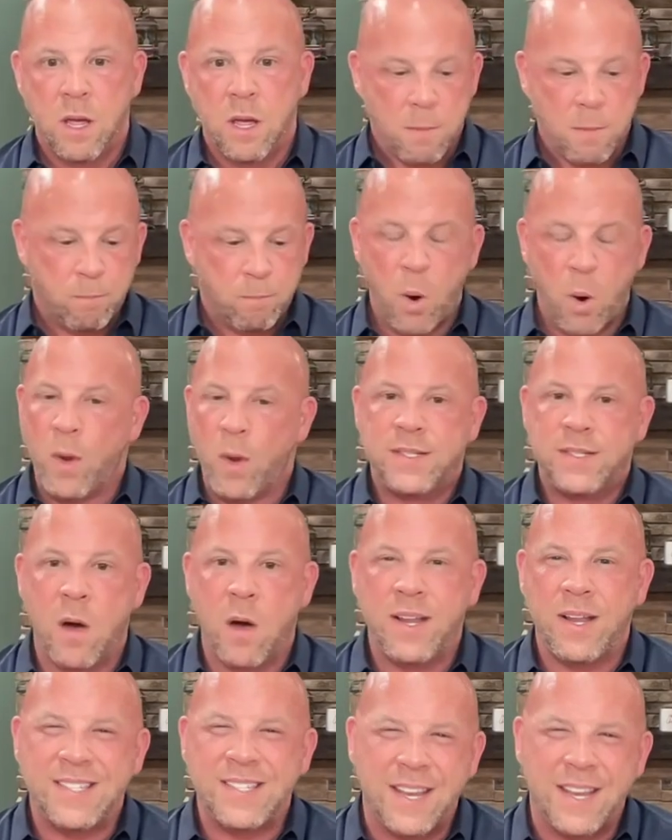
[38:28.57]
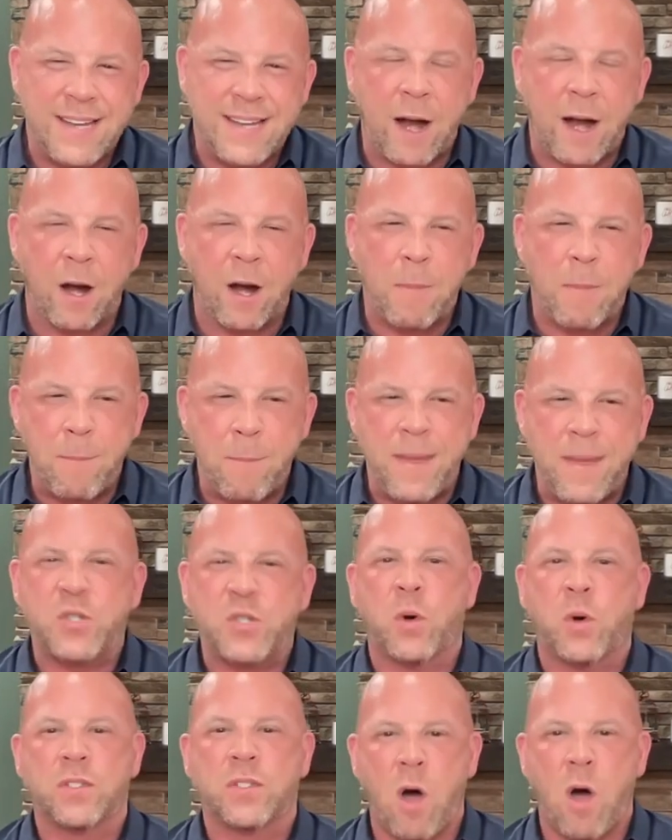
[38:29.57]
But when Tony said, Darren, my
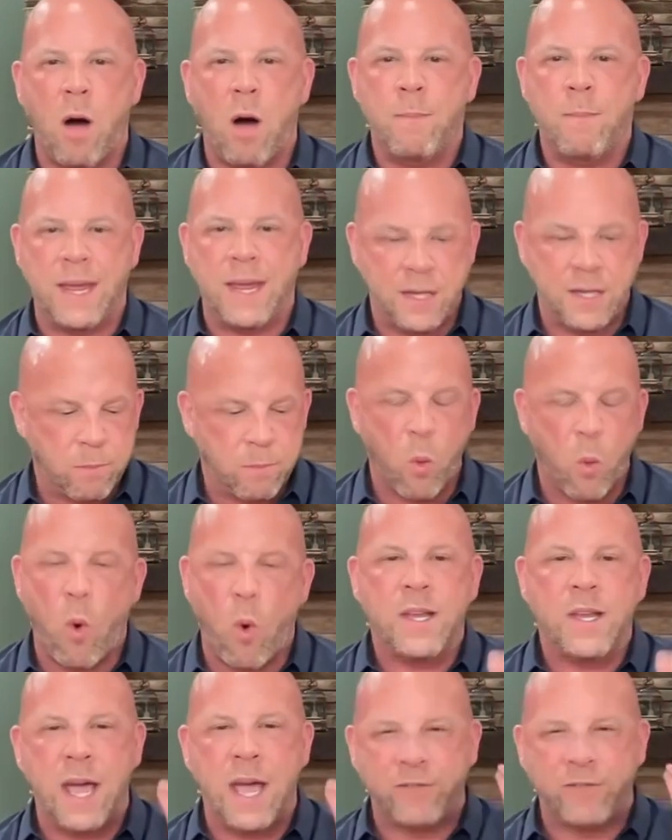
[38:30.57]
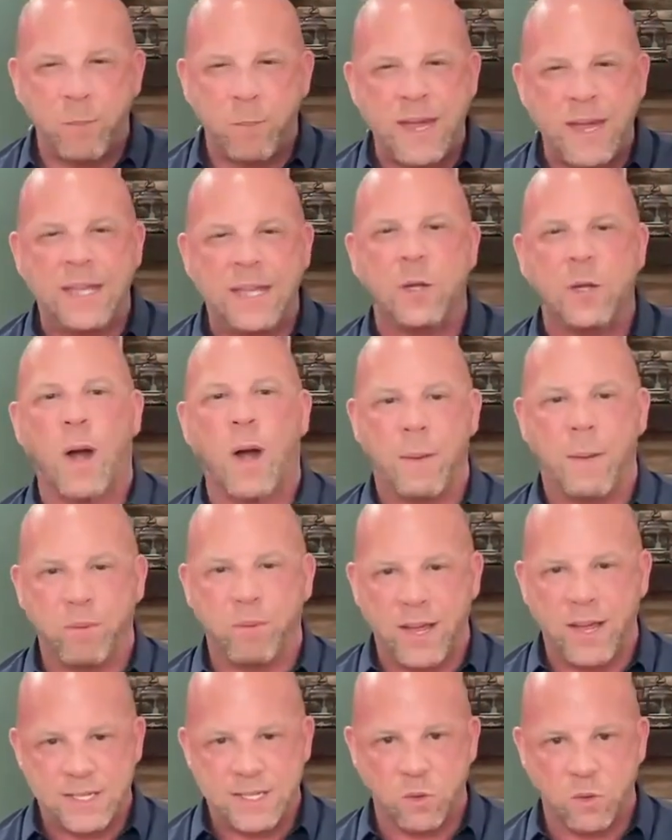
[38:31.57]
mentor taught me, number one, you have to be in the right
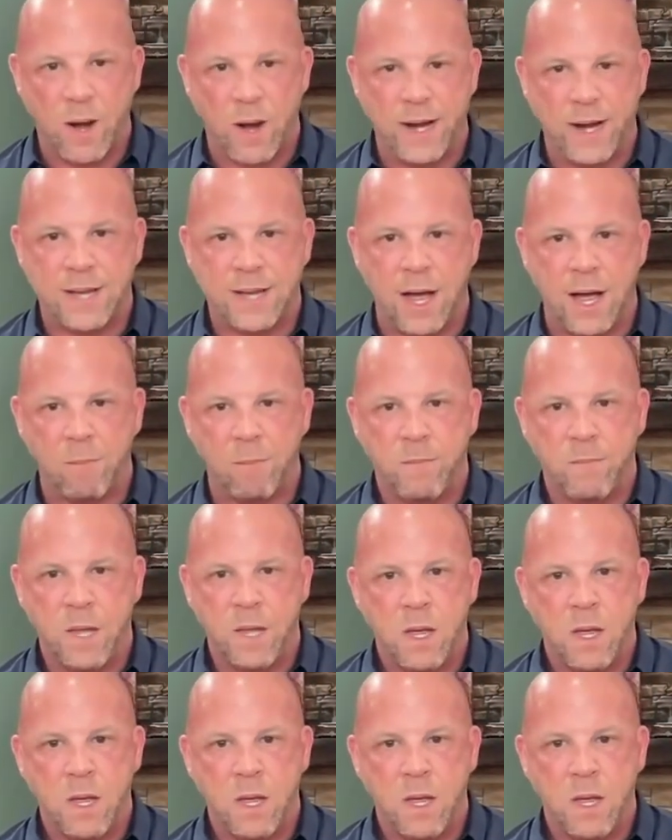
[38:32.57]
place the right time.